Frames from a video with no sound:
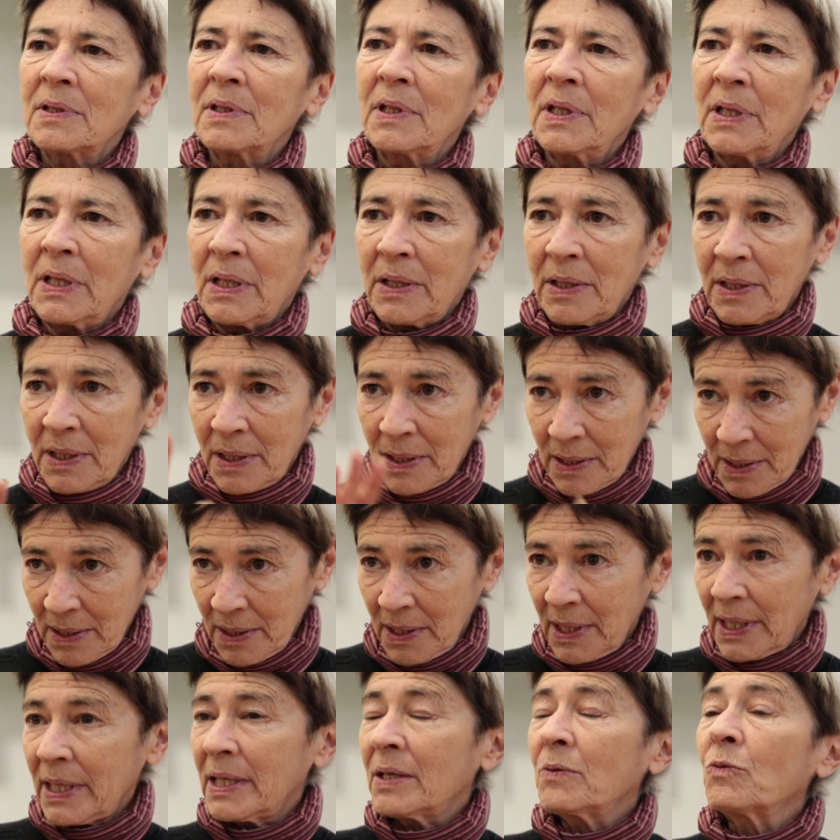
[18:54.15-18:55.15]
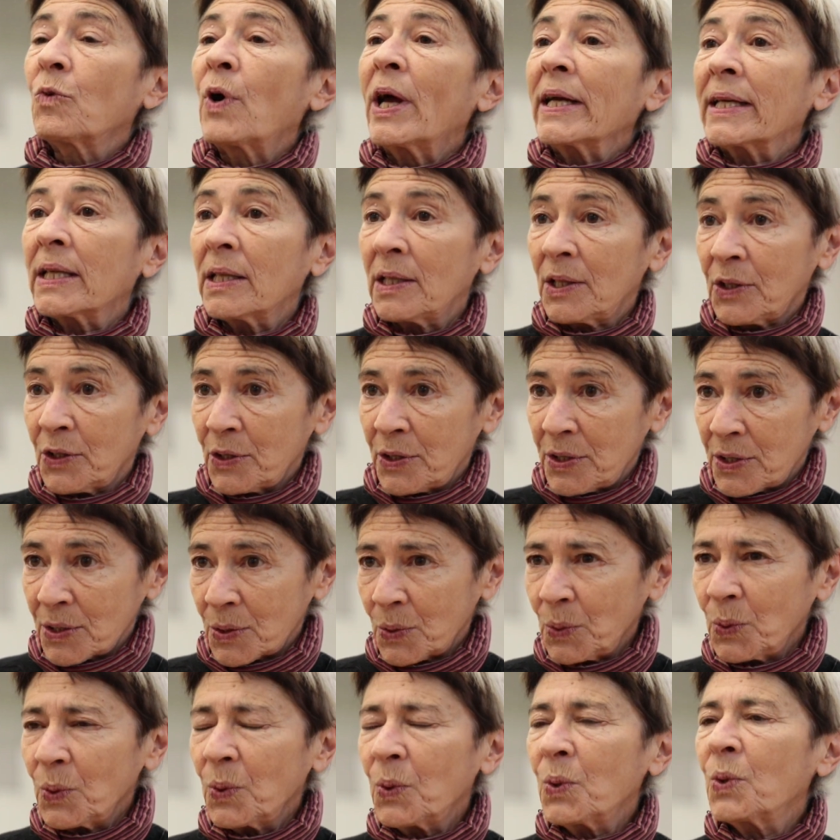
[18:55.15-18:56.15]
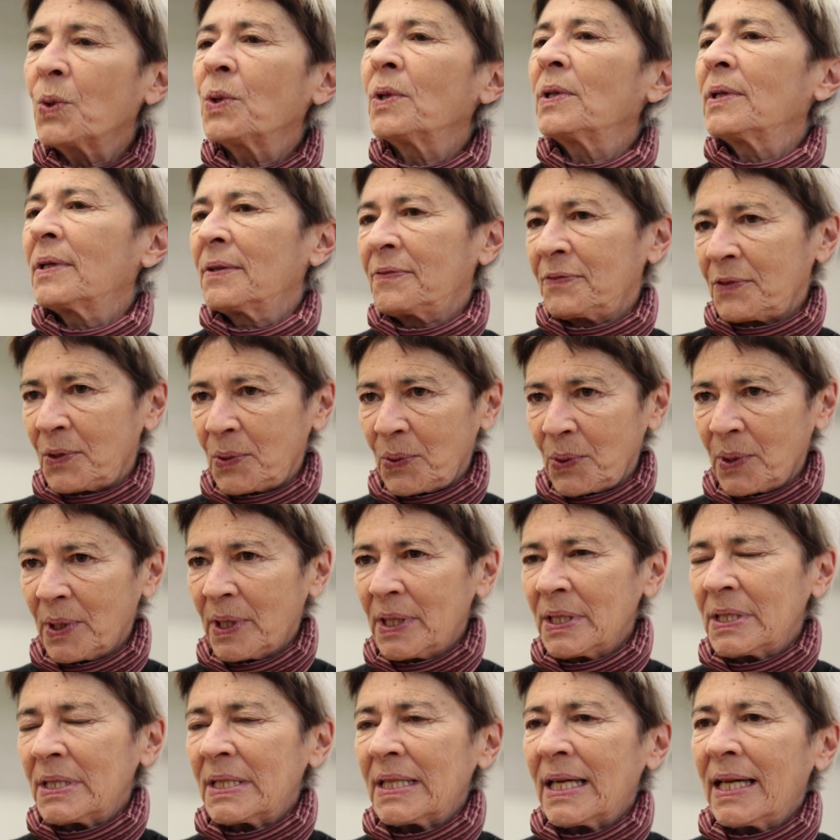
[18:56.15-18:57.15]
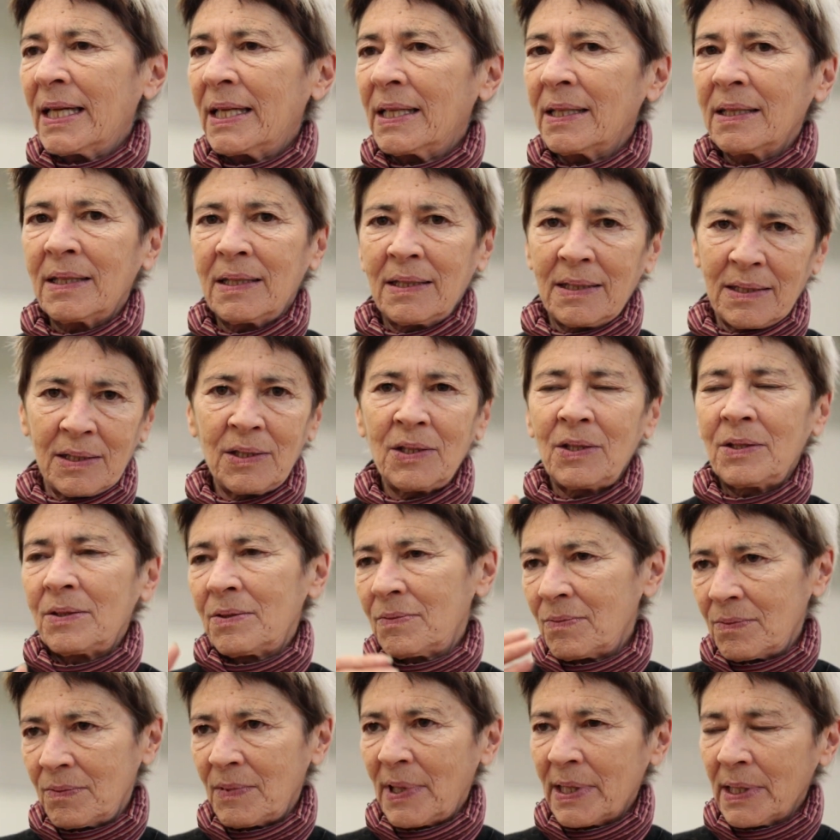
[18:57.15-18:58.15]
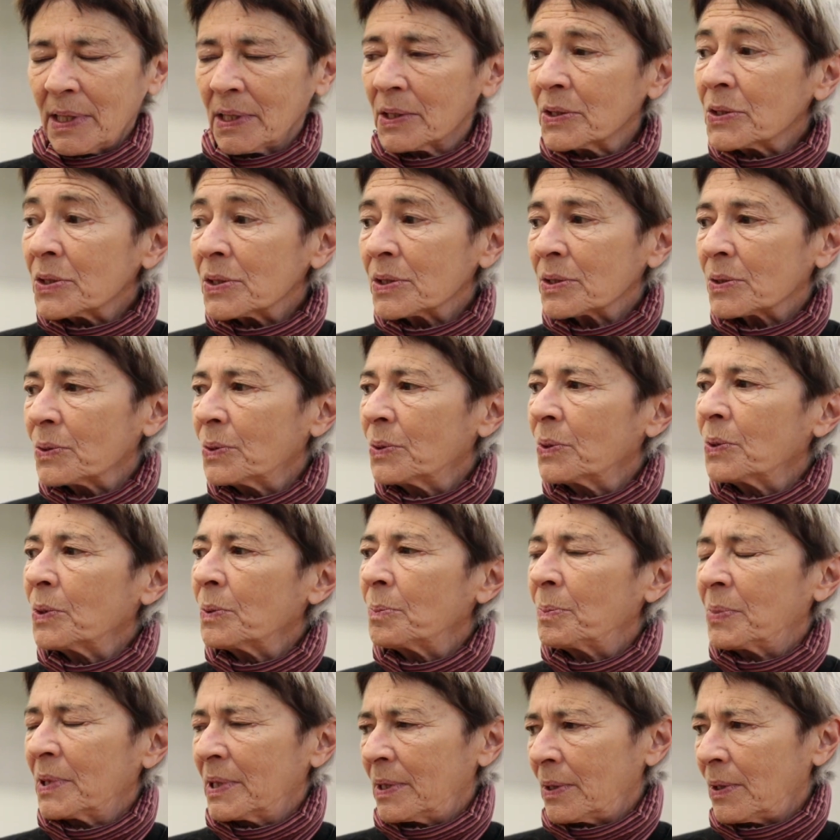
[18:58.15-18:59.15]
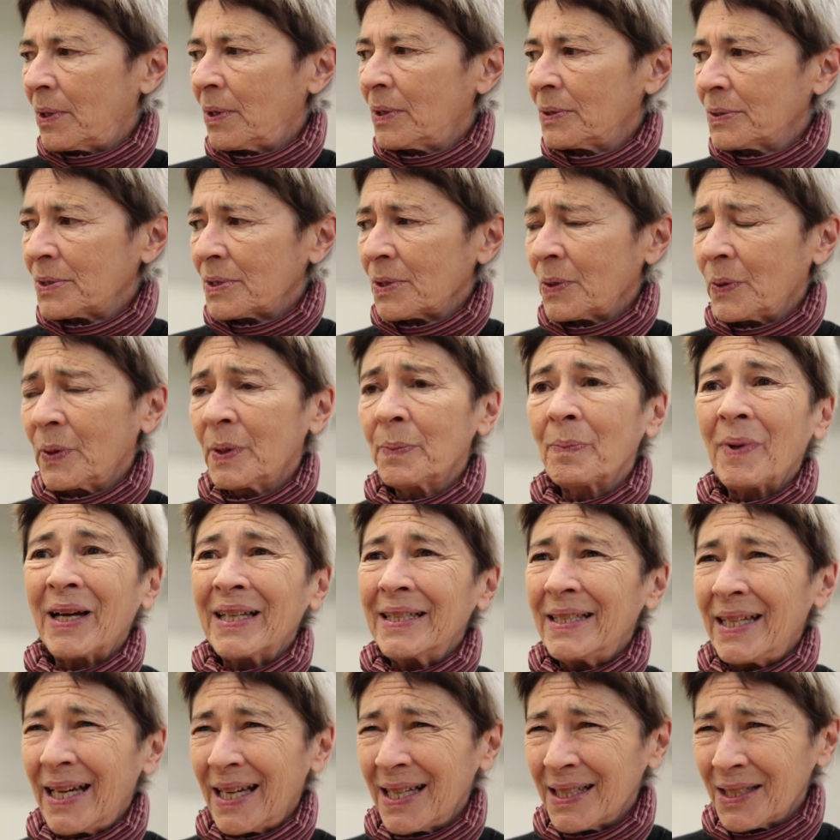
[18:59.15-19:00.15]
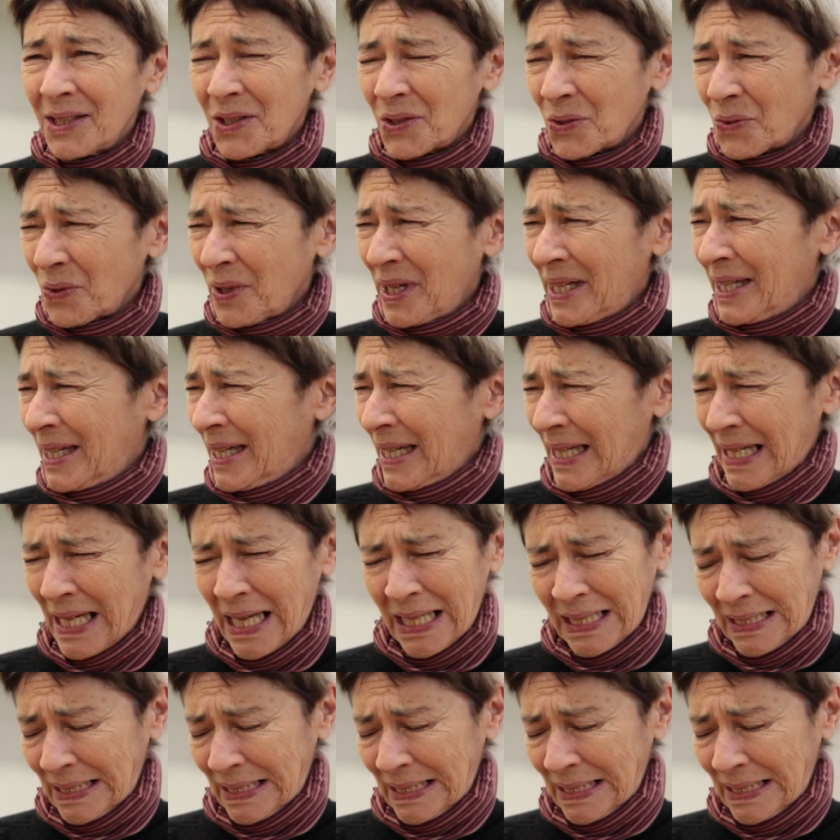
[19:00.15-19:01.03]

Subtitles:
in regular school, of course, and just regular school, but also in my dance training,